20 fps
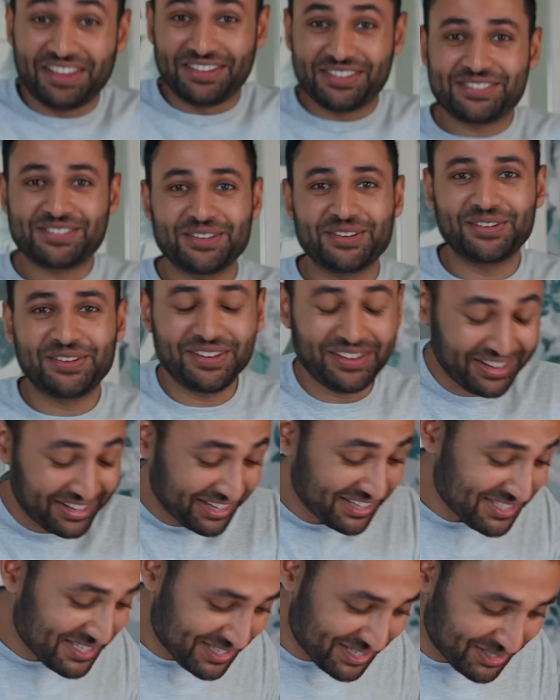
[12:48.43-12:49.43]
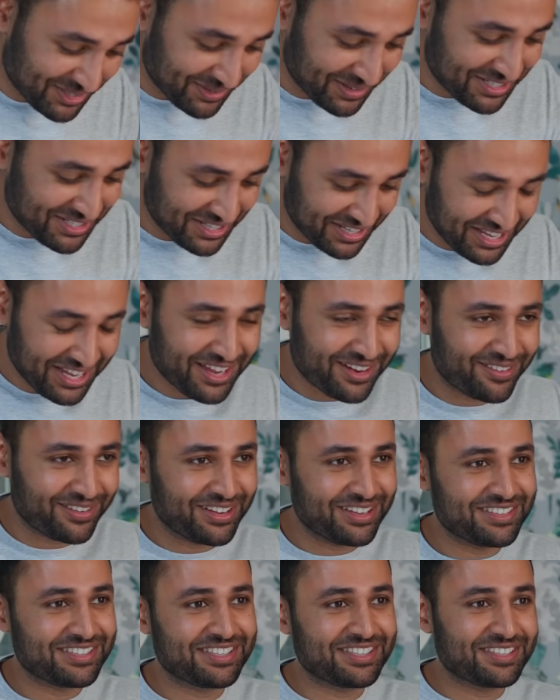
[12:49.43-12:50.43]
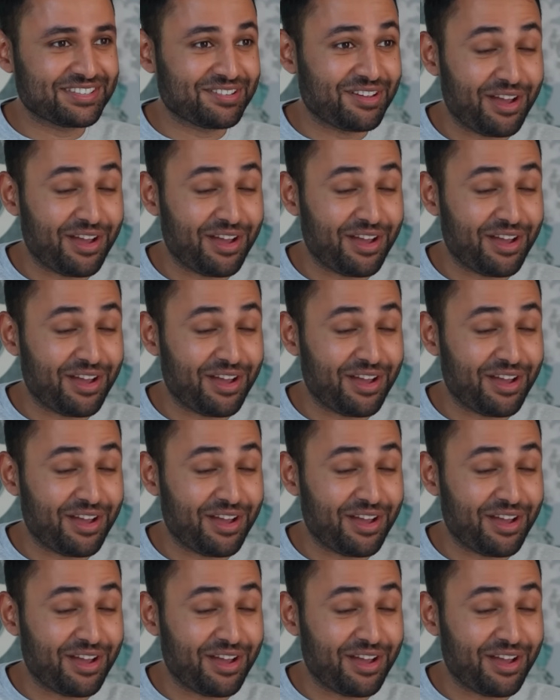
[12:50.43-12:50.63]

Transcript: so I guess the situation here is